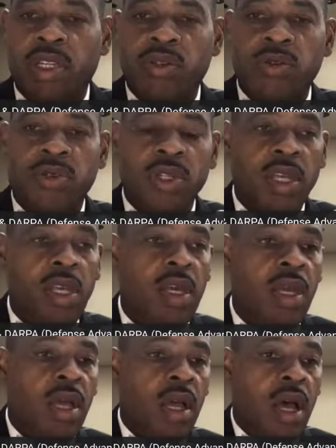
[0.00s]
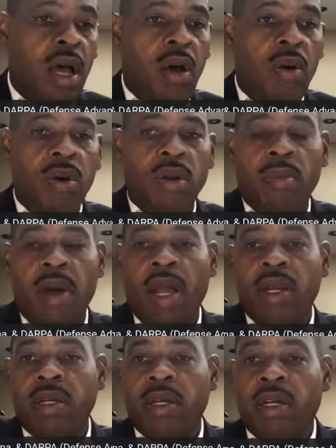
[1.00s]
As you see on the
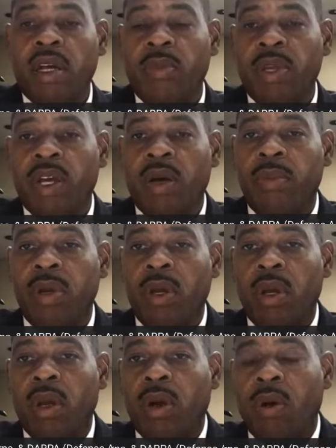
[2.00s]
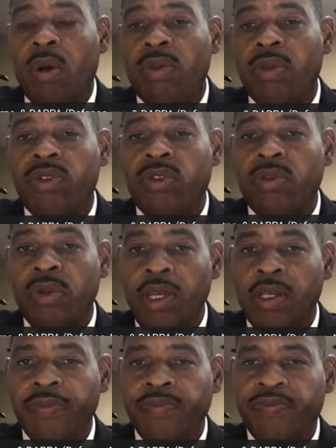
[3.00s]
moniker coming up on the
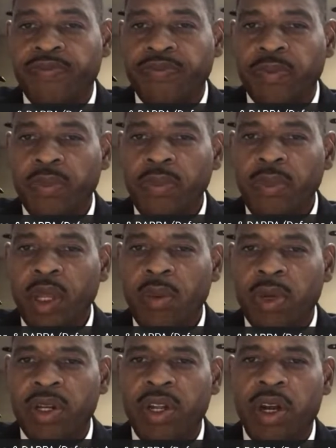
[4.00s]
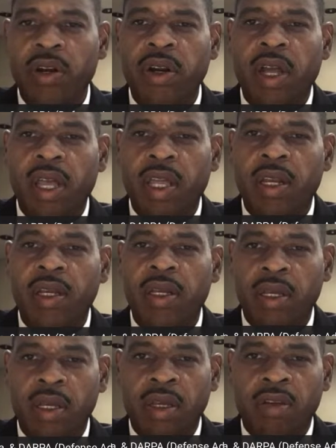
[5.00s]
screen, Moderna and
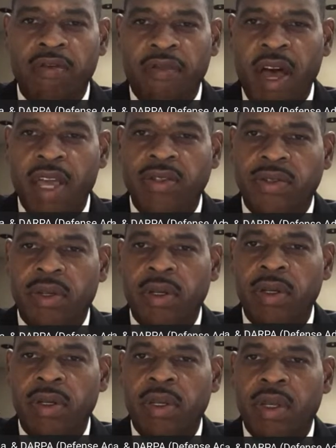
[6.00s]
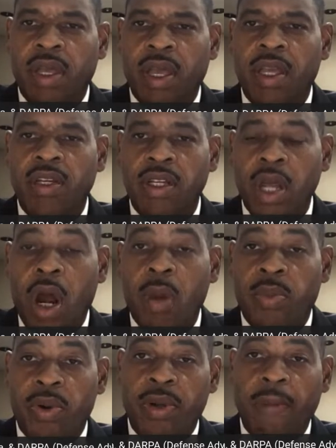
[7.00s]
Pfizer and
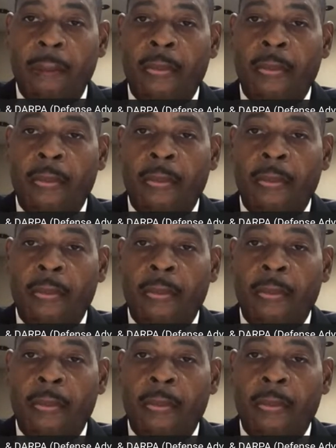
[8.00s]
DARPA.